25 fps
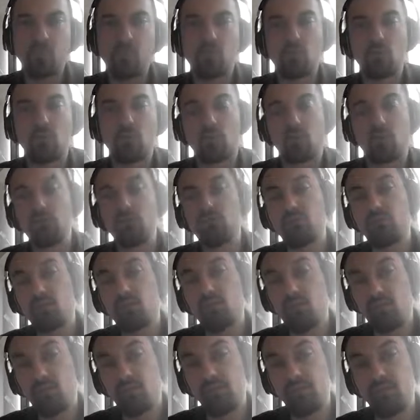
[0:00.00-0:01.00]
So one of
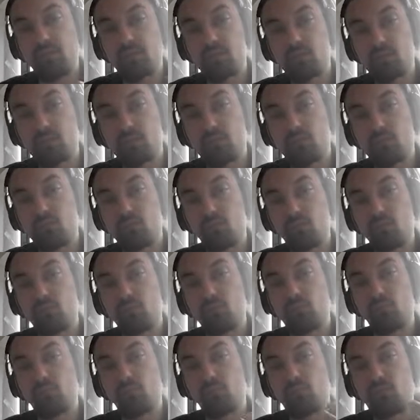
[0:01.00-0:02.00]
the ideas is
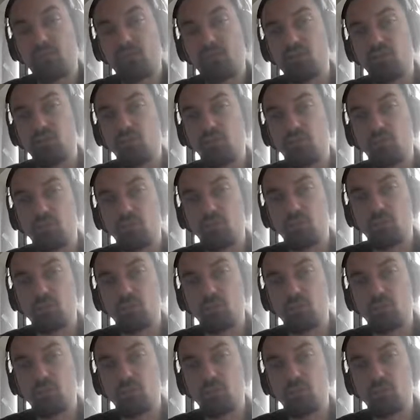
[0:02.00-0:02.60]
to actually